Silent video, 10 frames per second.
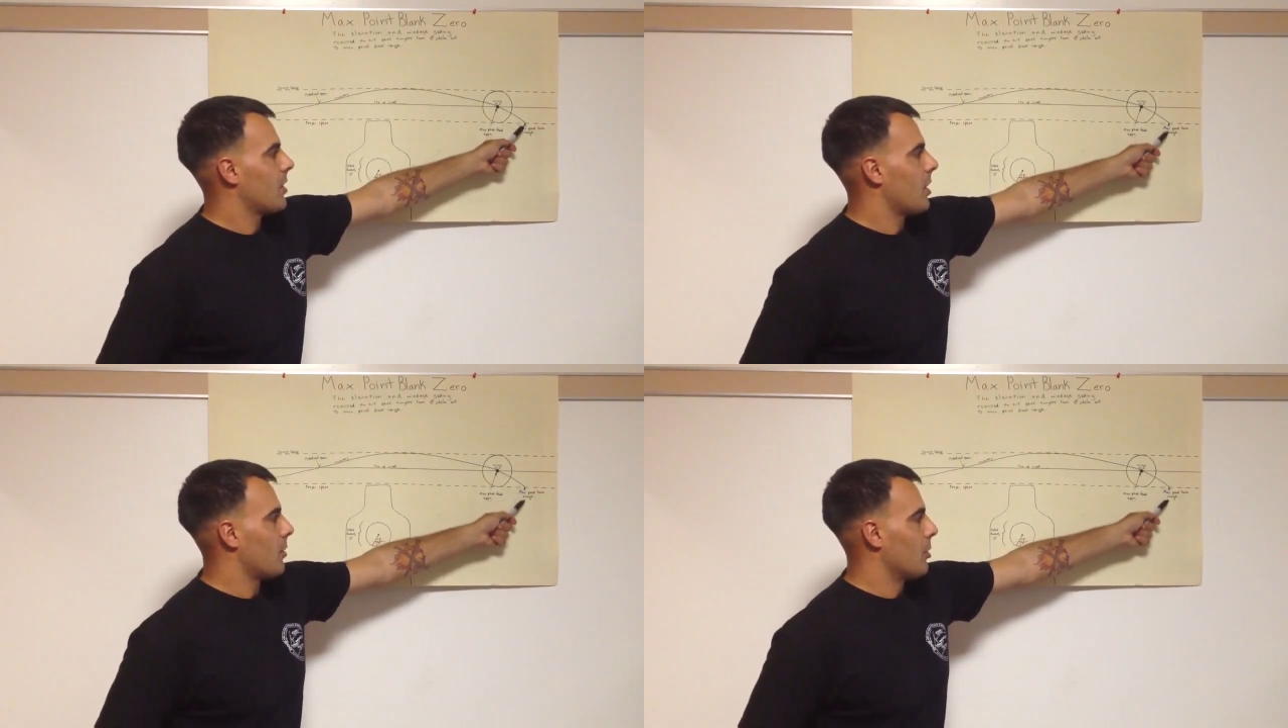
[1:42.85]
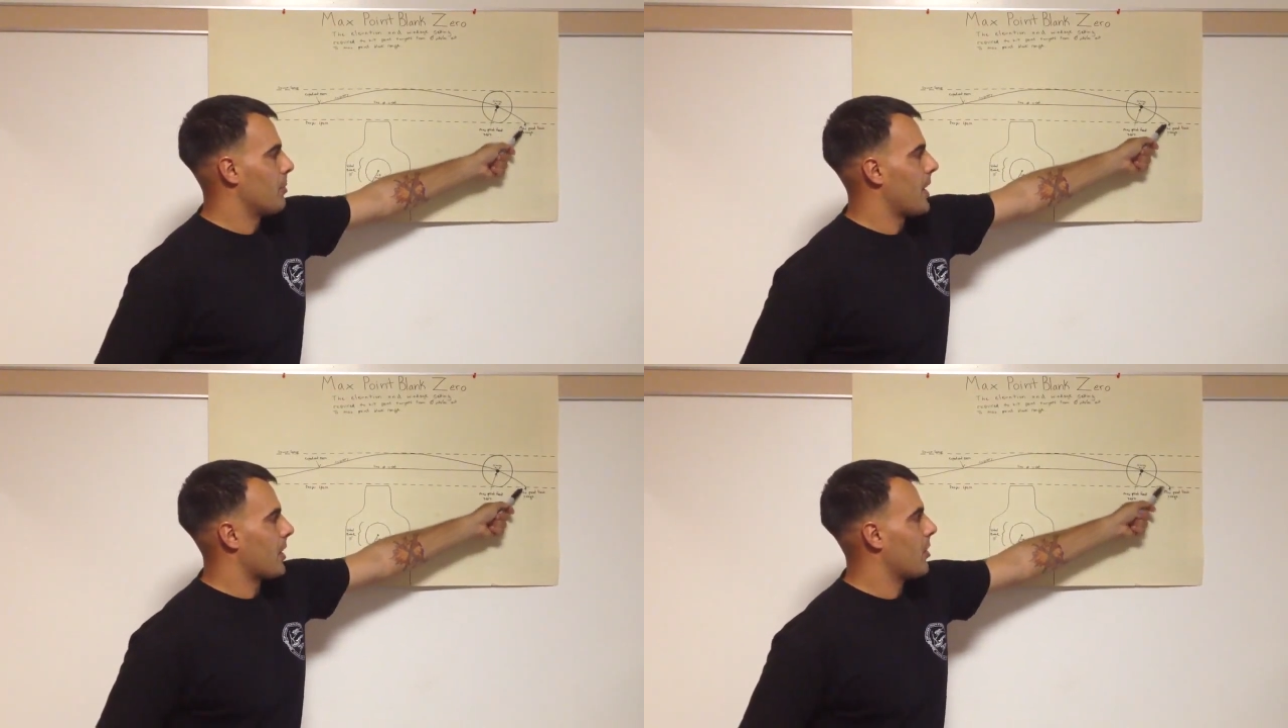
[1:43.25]
a little
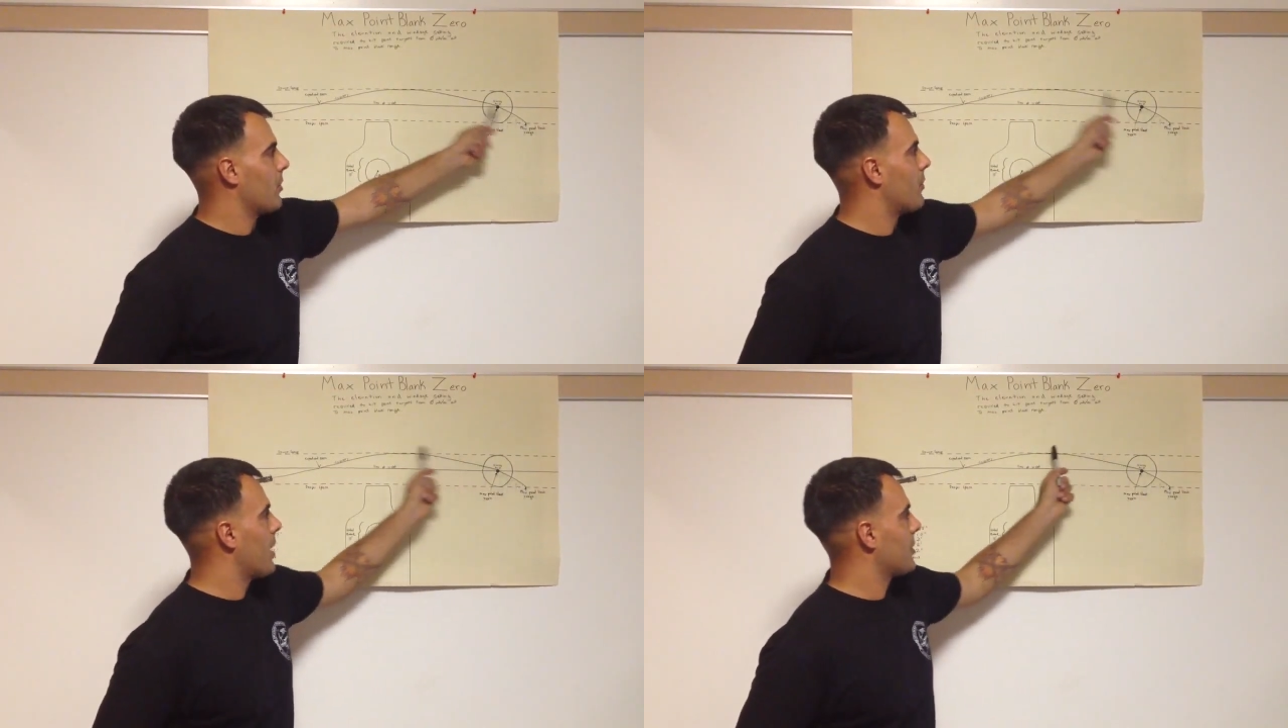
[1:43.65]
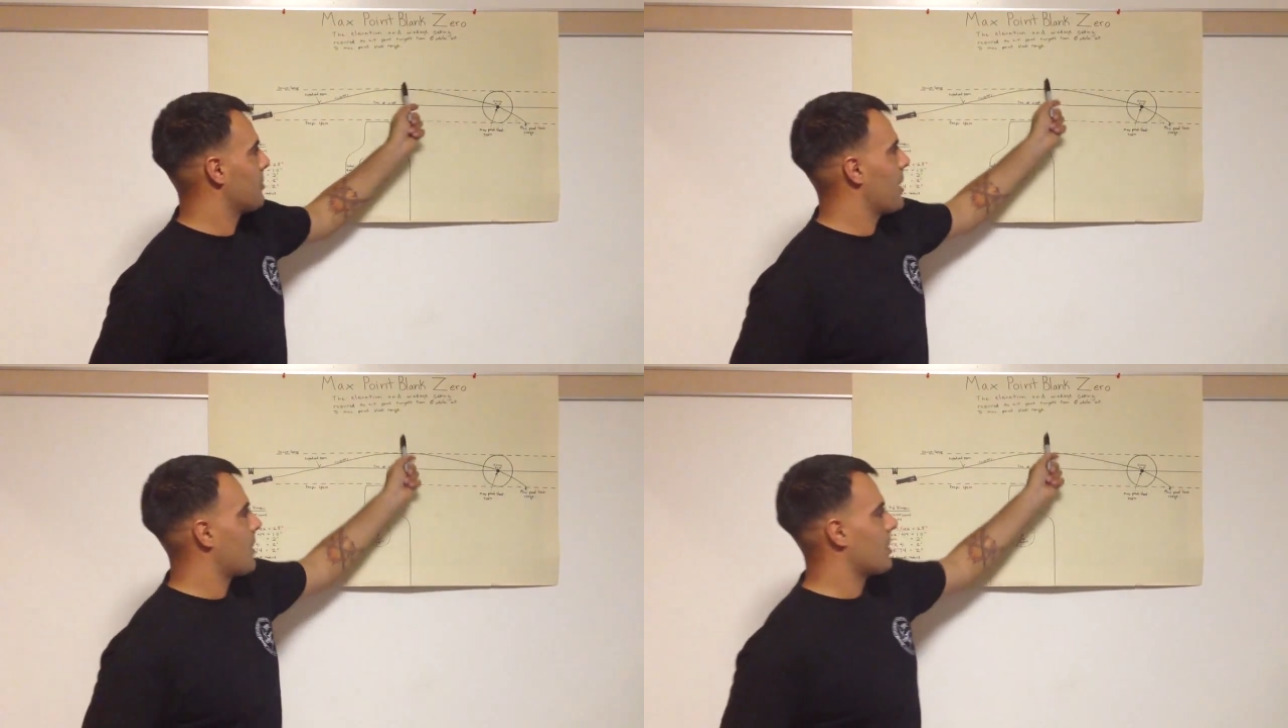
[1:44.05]
bit of that cone of fire is going to
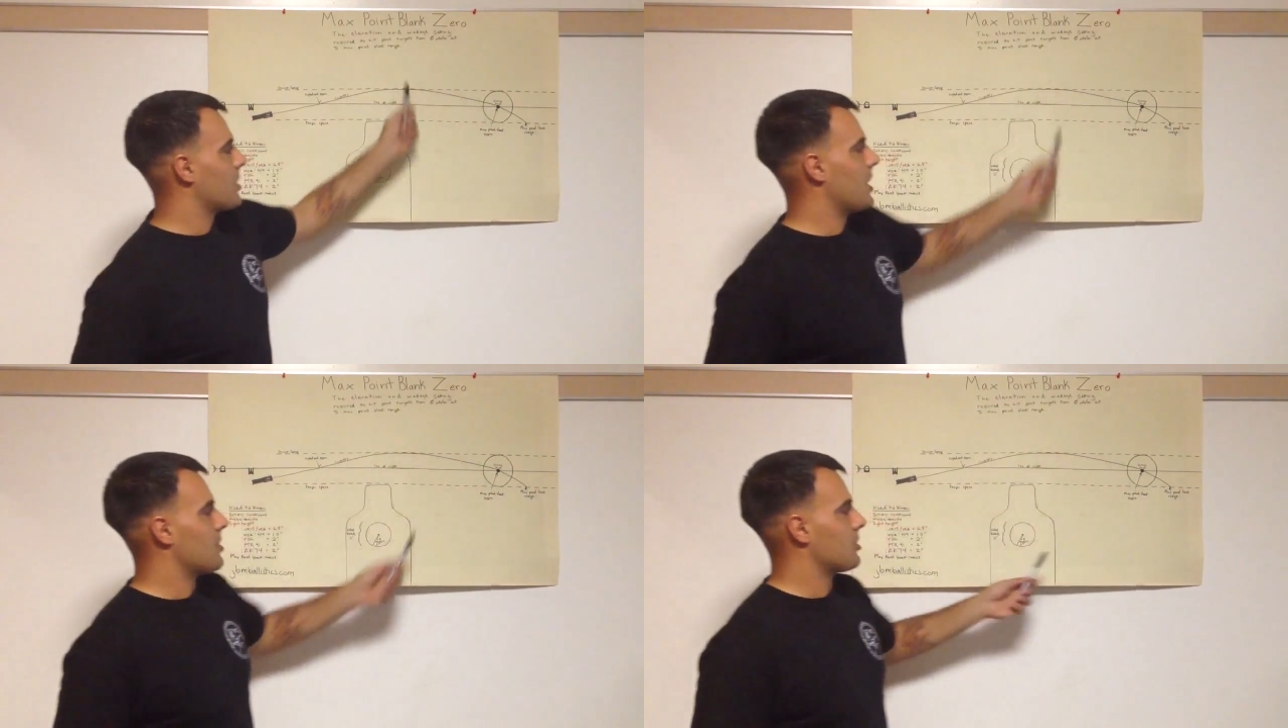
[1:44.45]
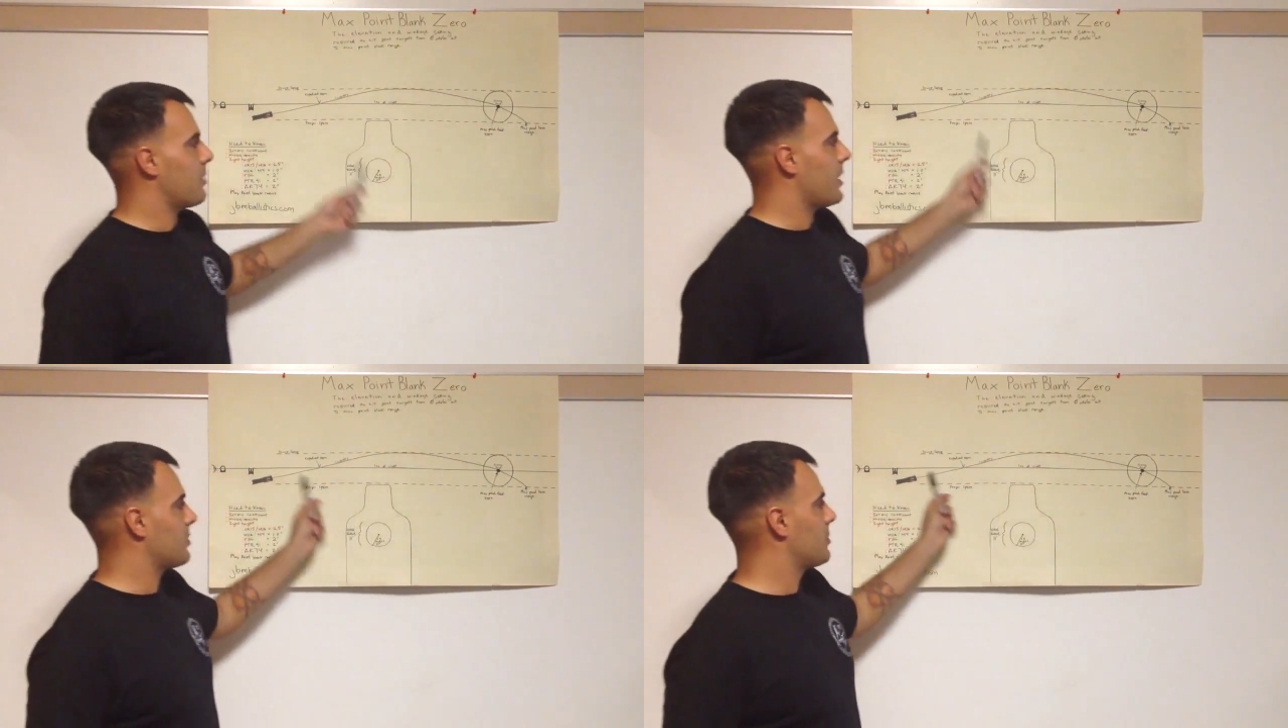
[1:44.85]
be out of our danger
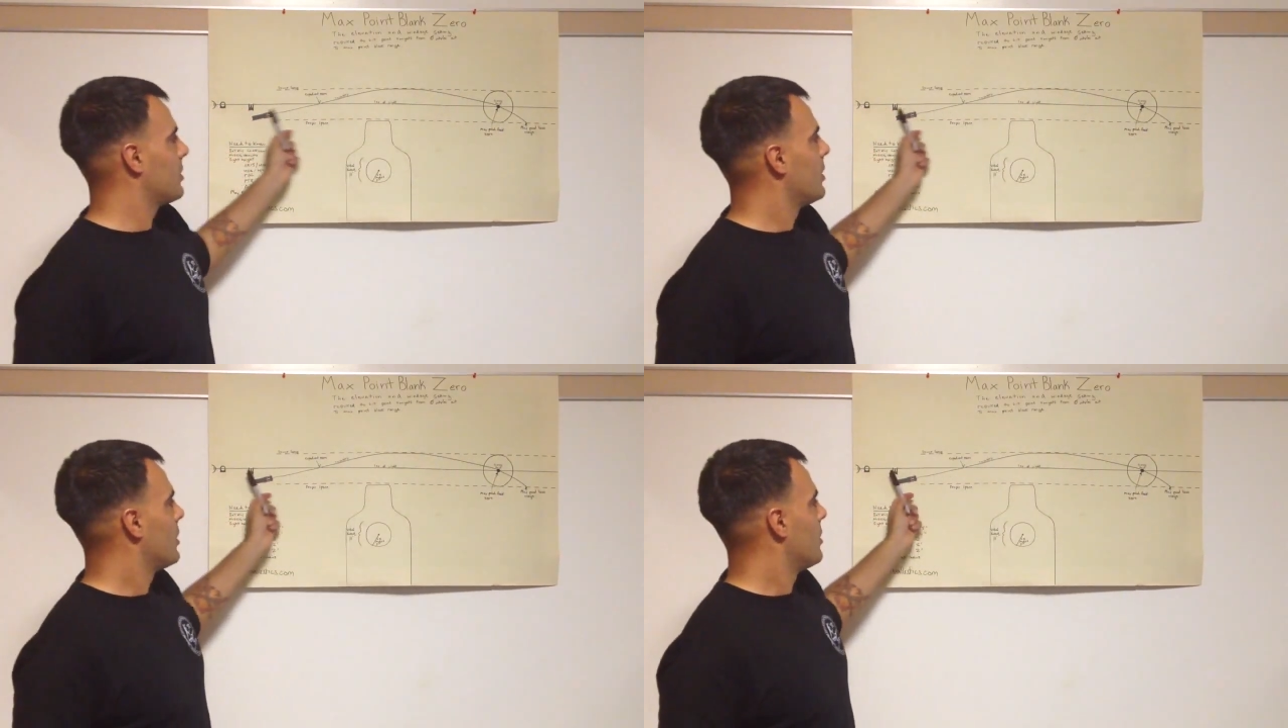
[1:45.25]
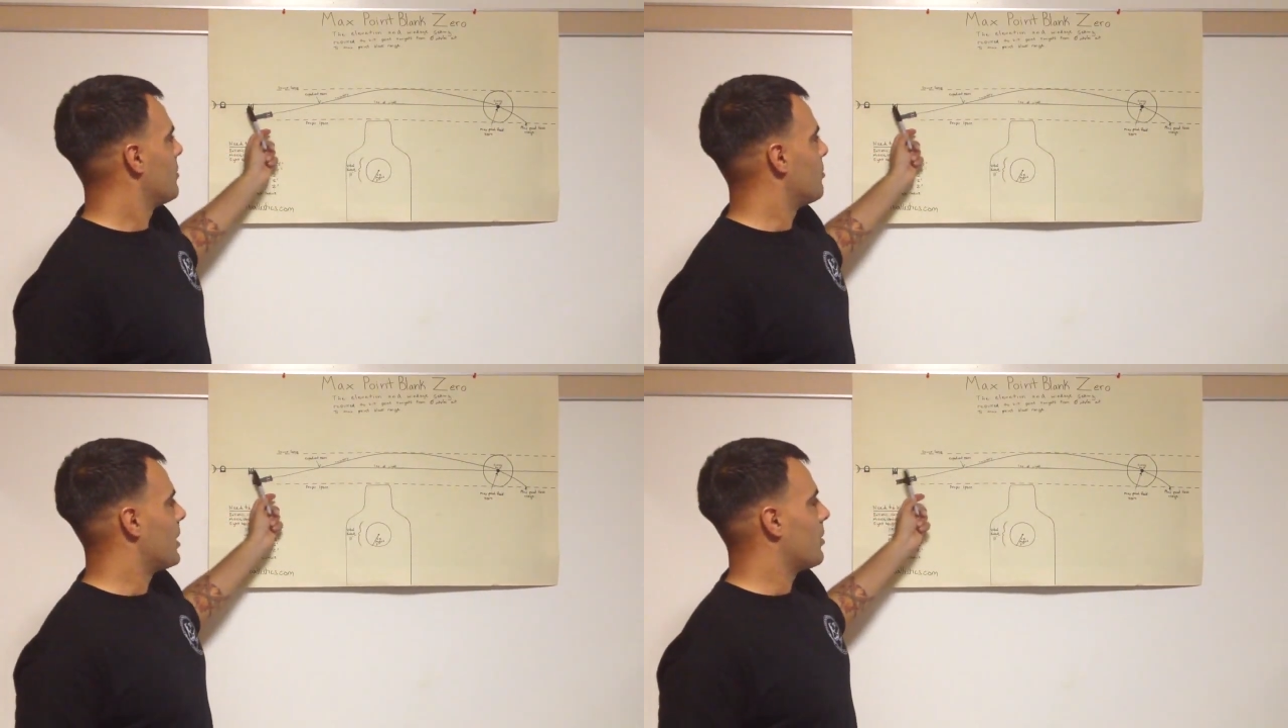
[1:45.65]
space.
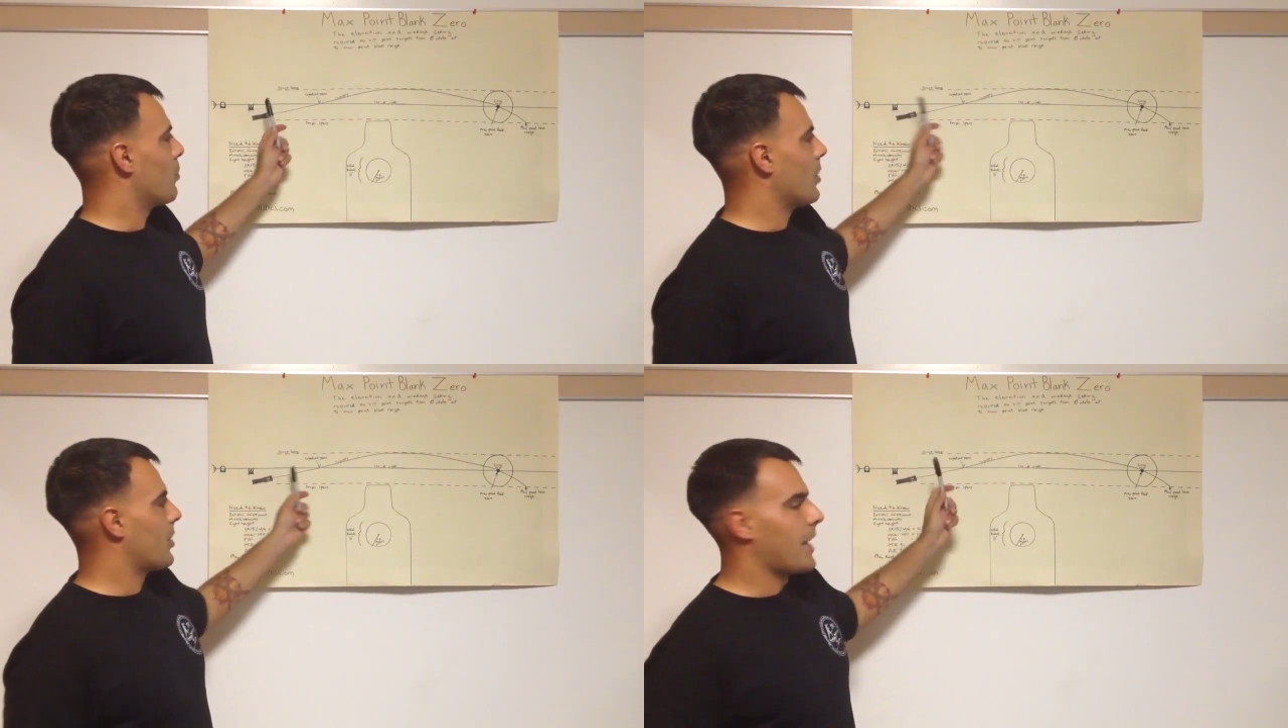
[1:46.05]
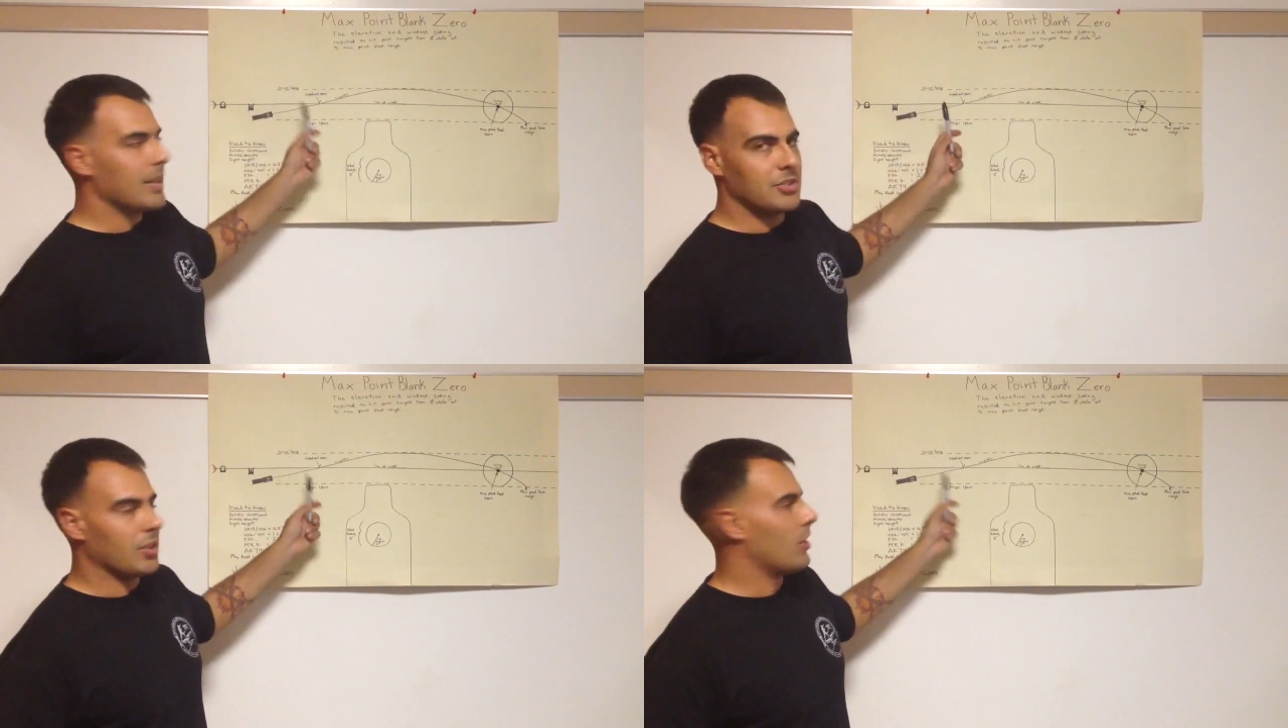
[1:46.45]
But with
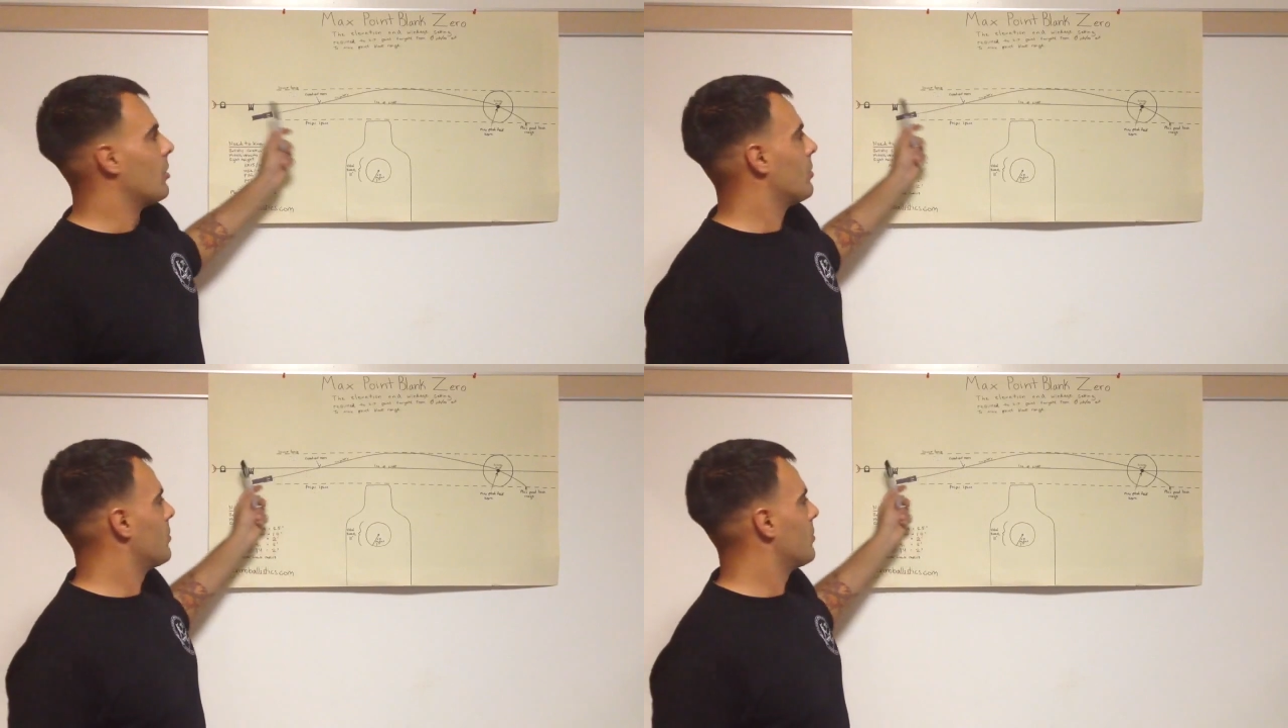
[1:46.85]
that zero,